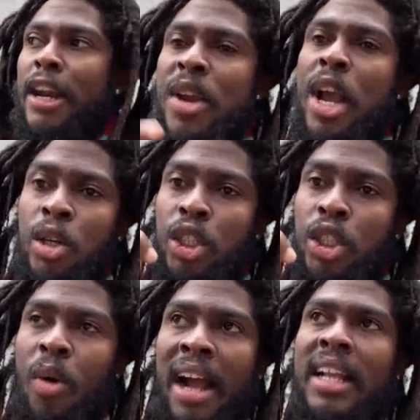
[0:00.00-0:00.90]
and we
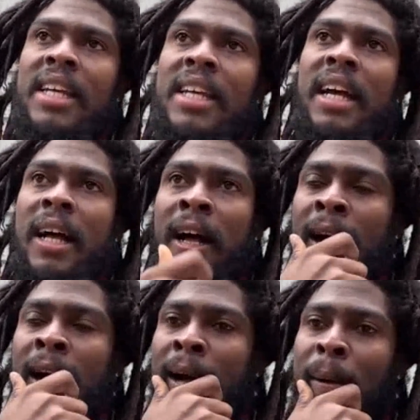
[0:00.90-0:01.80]
contract
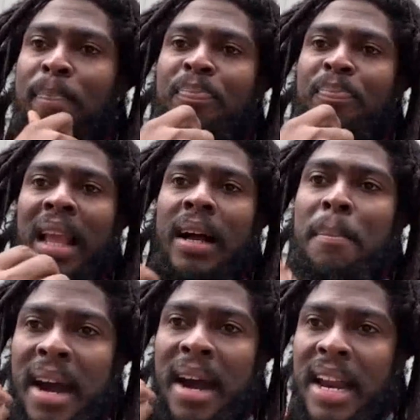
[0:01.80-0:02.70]
uh,
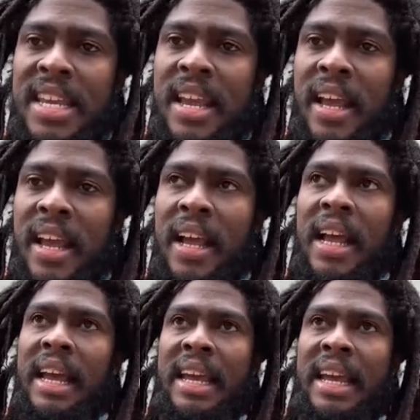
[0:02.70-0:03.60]
money
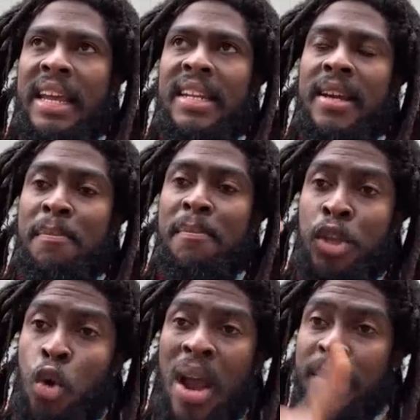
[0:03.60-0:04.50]
and the
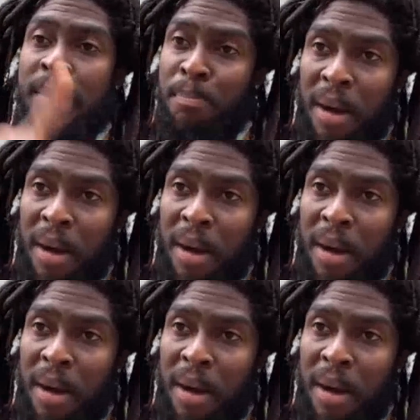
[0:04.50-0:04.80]
U.S.